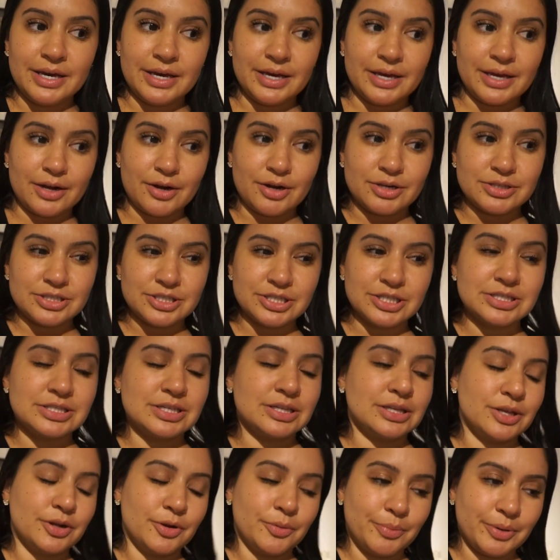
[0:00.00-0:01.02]
It hurts just a
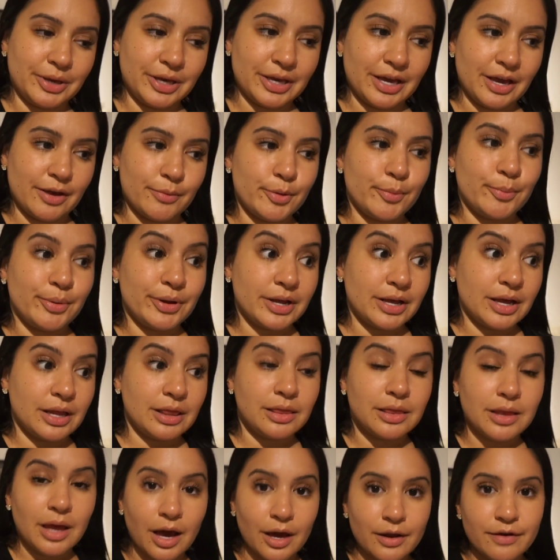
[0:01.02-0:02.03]
little bit. I've been putting a
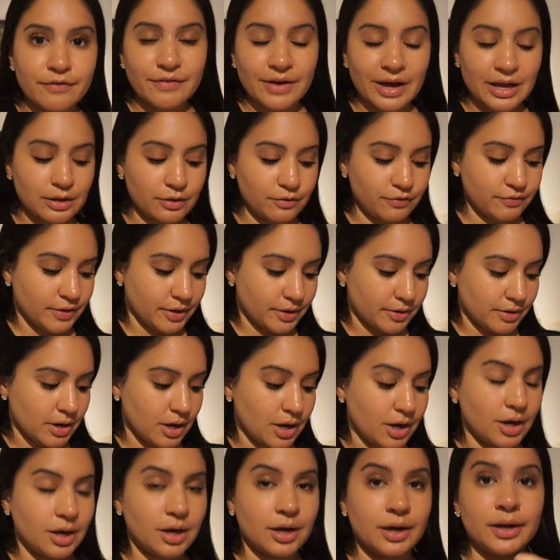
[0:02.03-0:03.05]
lot of aloe vera
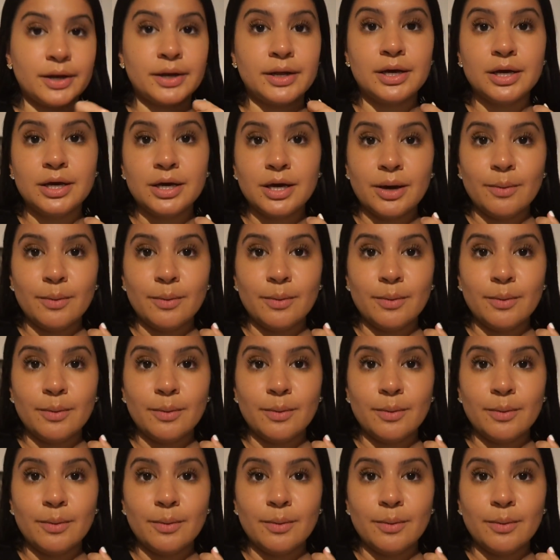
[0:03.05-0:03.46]
on,